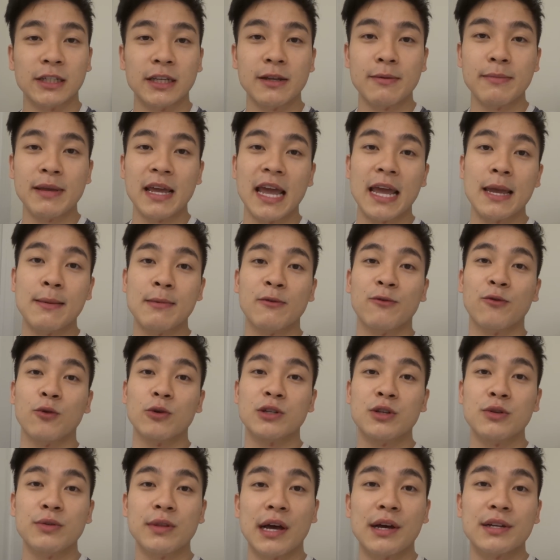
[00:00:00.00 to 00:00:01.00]
I'm going to be aiming for
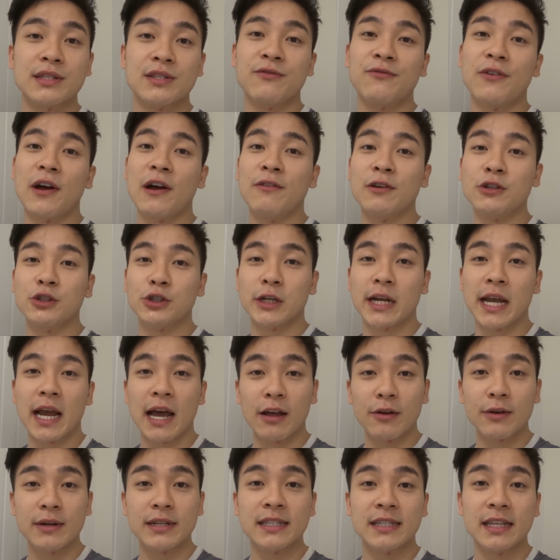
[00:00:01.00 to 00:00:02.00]
2,500
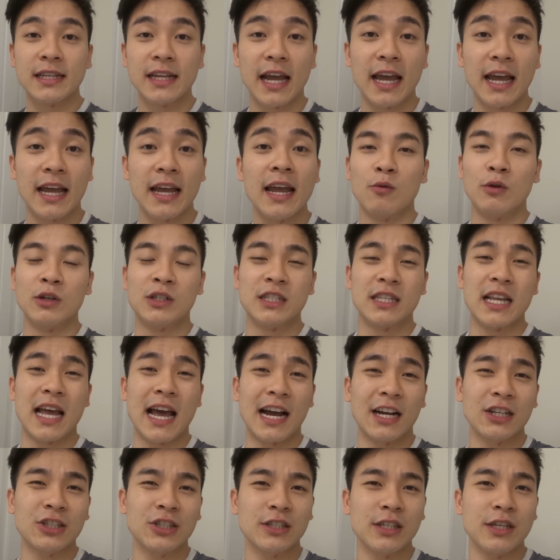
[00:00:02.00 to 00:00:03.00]
calories today, which is
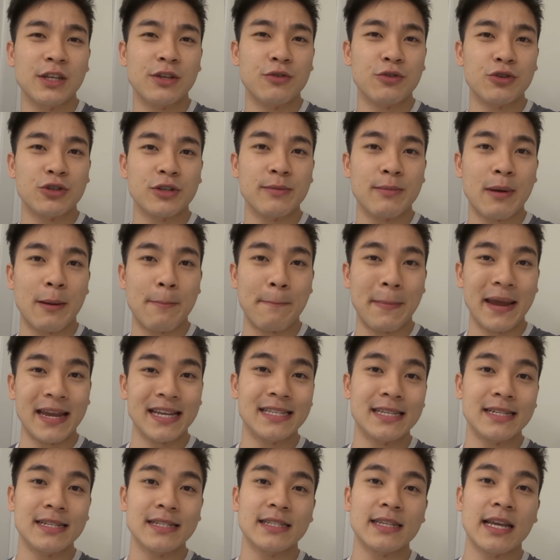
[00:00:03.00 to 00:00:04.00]
actually usually my
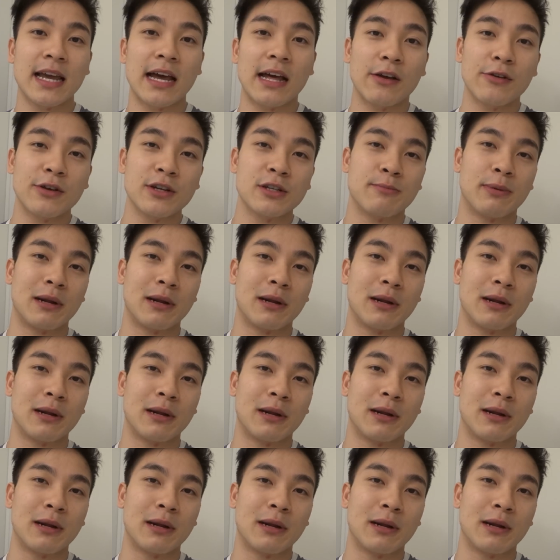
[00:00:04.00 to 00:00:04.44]
maintenance calories,